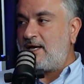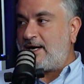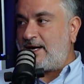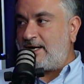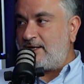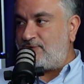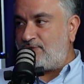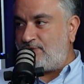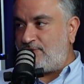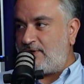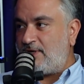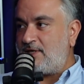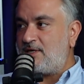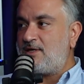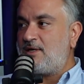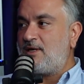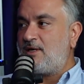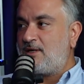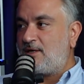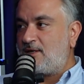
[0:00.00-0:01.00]
I
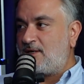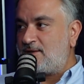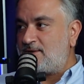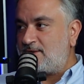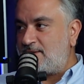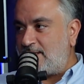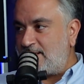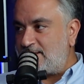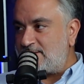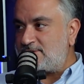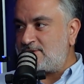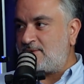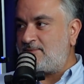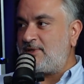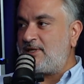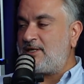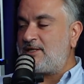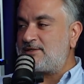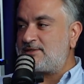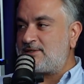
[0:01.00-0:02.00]
feel there is
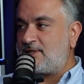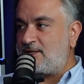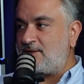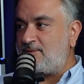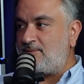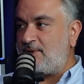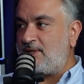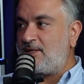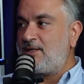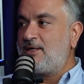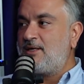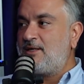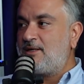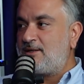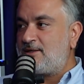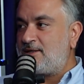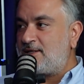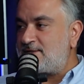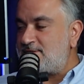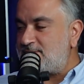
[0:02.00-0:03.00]
something inside me
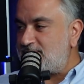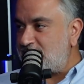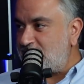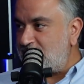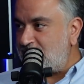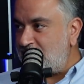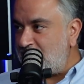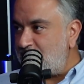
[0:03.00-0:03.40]
that's